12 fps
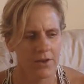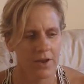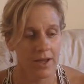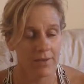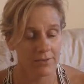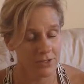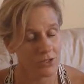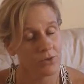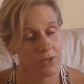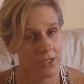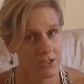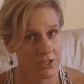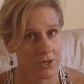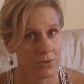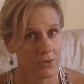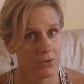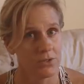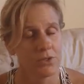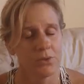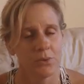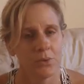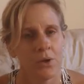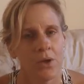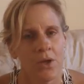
I have a story to share with you too.